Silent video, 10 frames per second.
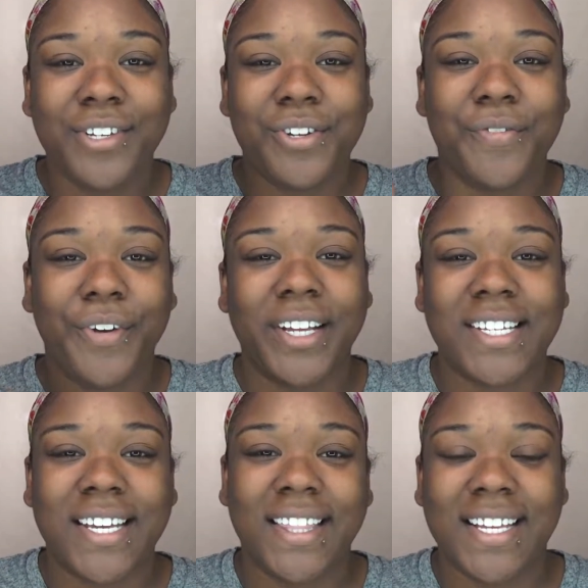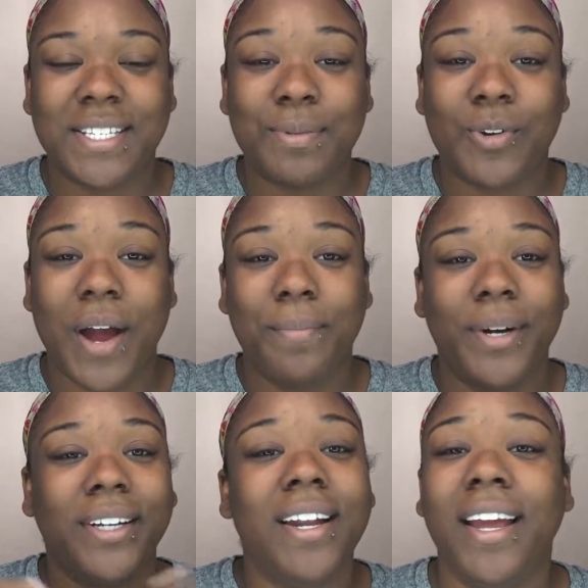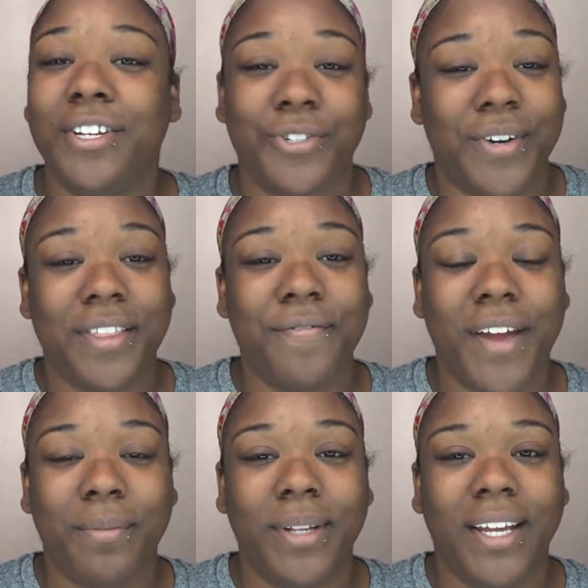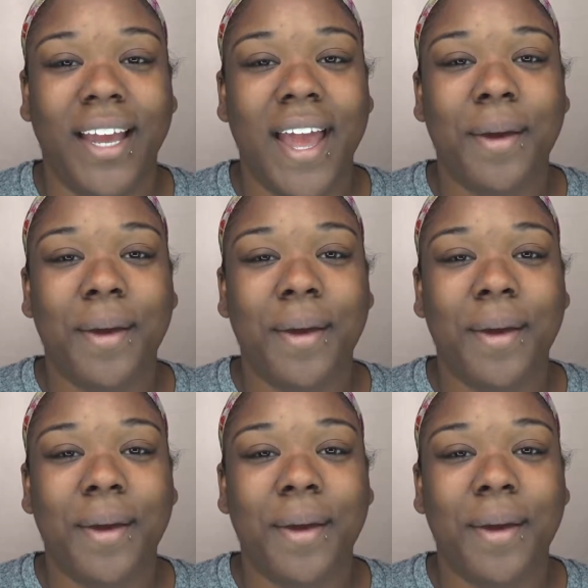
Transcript: Don't forget to hit that subscribe button and join the family.